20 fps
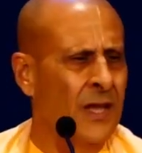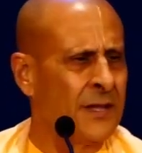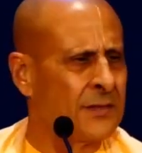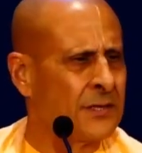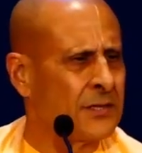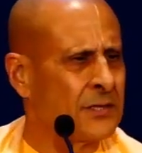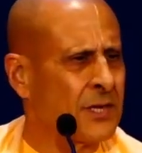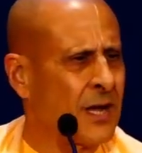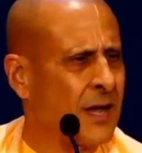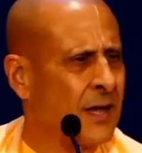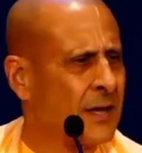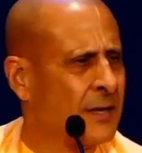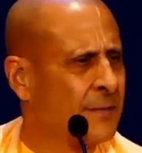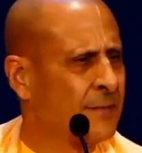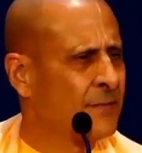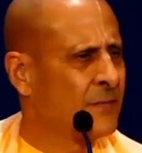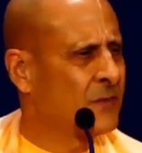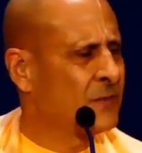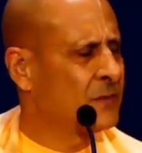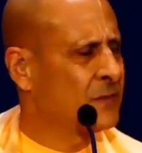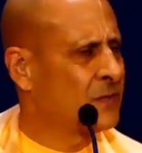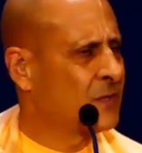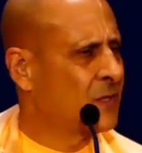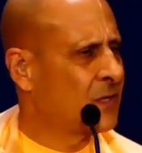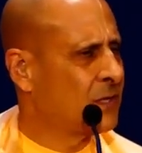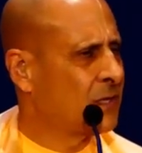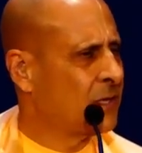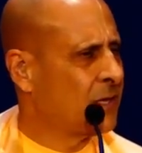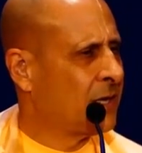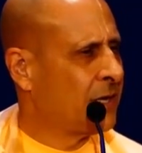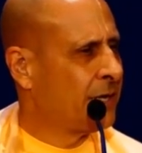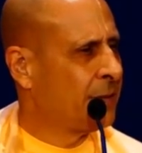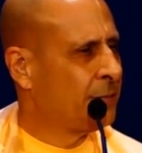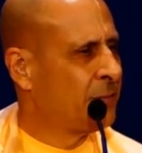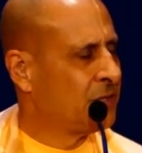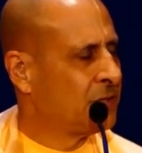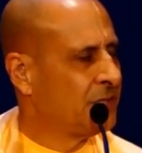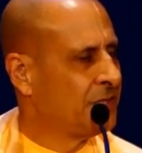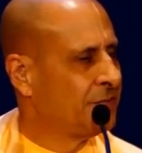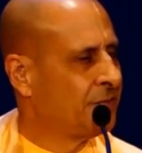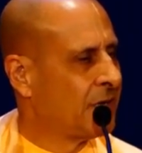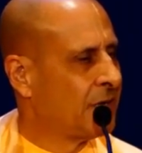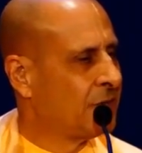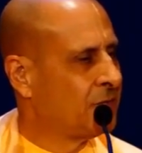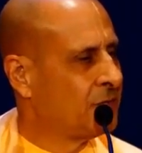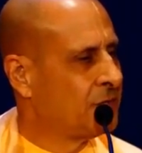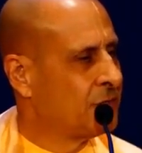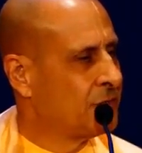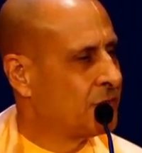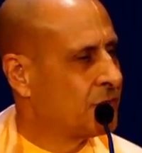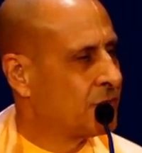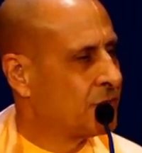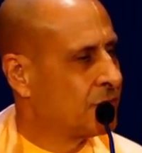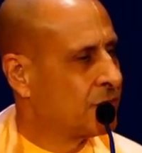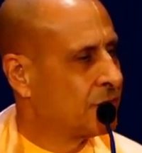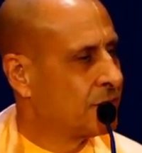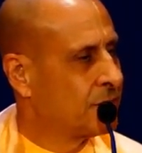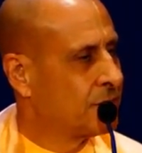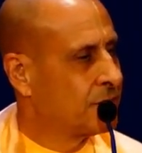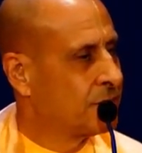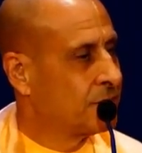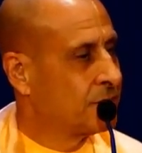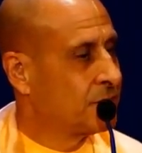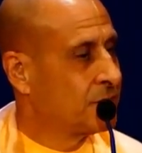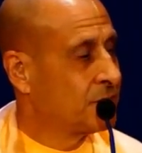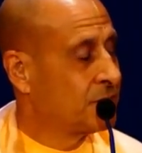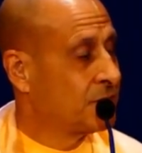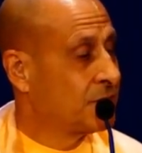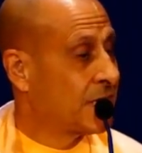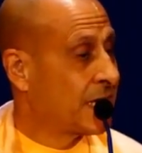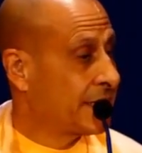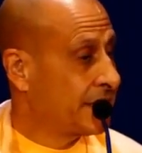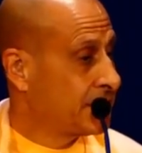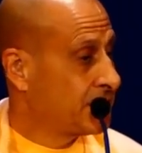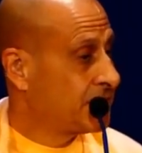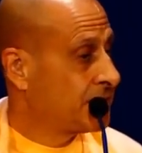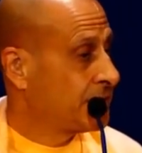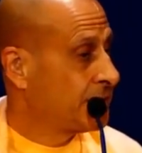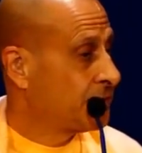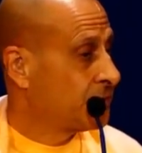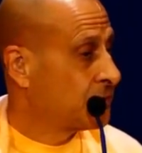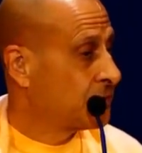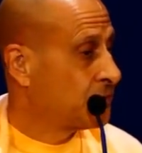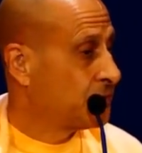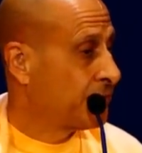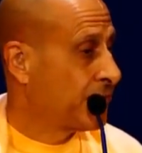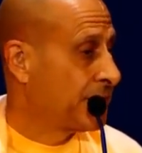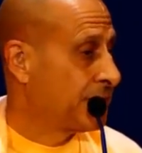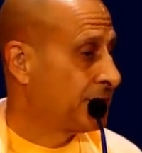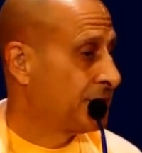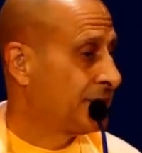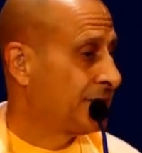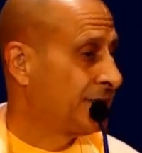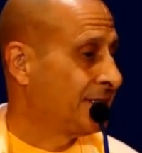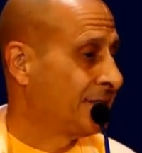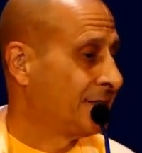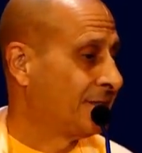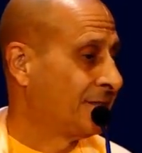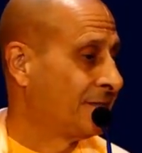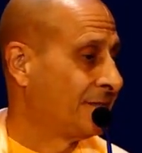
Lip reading: At the time, I believe I was 19 or 20.